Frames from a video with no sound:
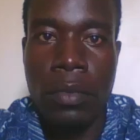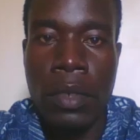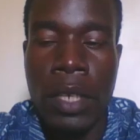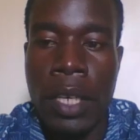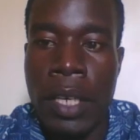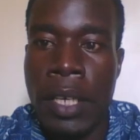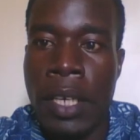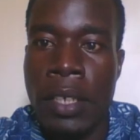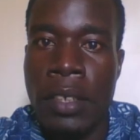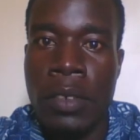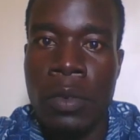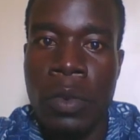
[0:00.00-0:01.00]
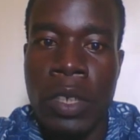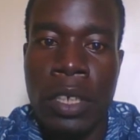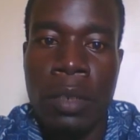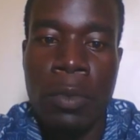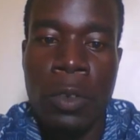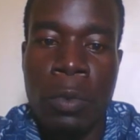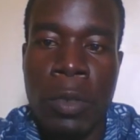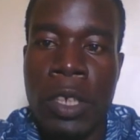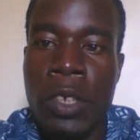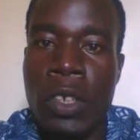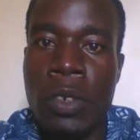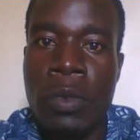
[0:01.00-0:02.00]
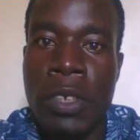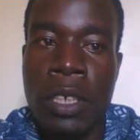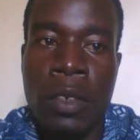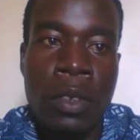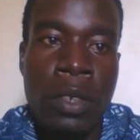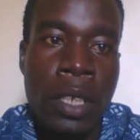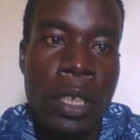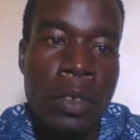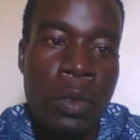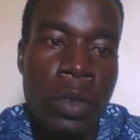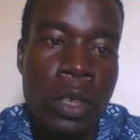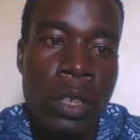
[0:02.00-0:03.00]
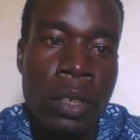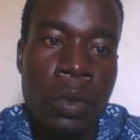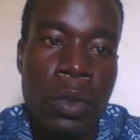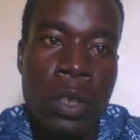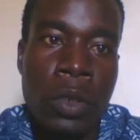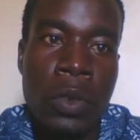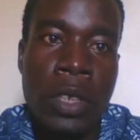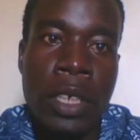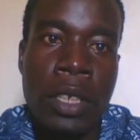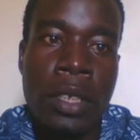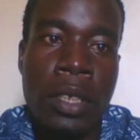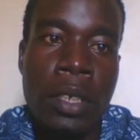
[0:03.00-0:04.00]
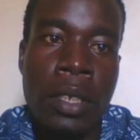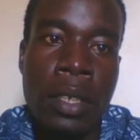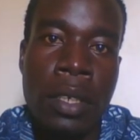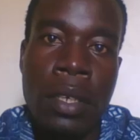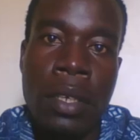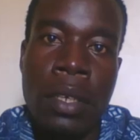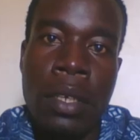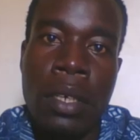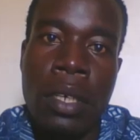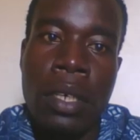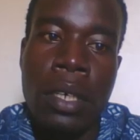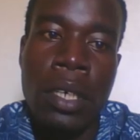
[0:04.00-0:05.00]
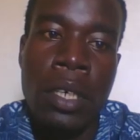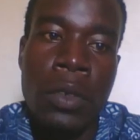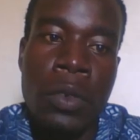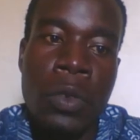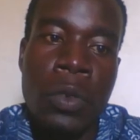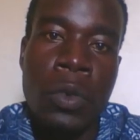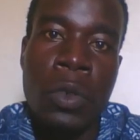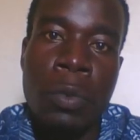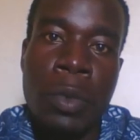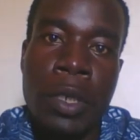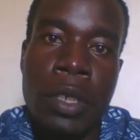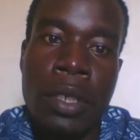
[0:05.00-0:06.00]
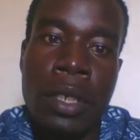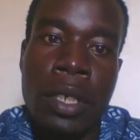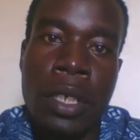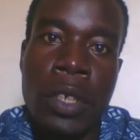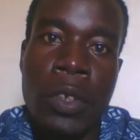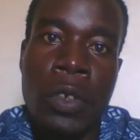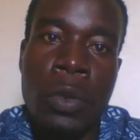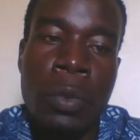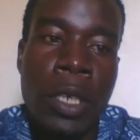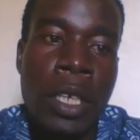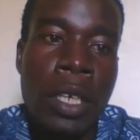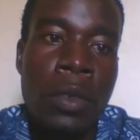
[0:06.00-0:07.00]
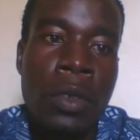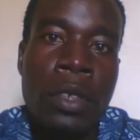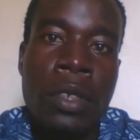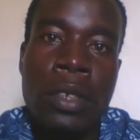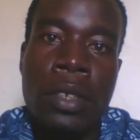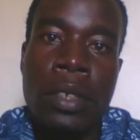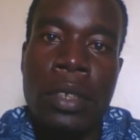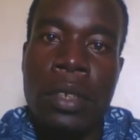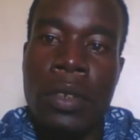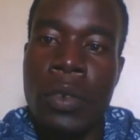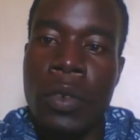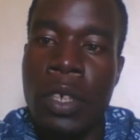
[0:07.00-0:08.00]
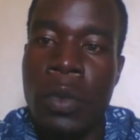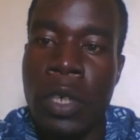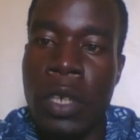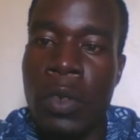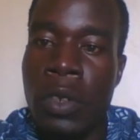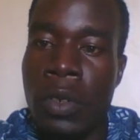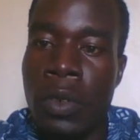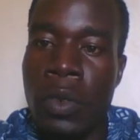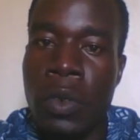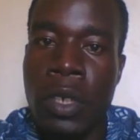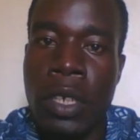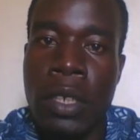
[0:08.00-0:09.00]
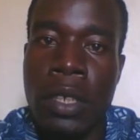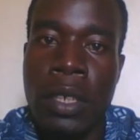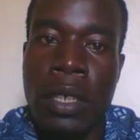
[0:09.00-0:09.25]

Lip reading: Hi guys, welcome to my YouTube channel. Last week we looked at how to open a YouTube account. Today we are going to look at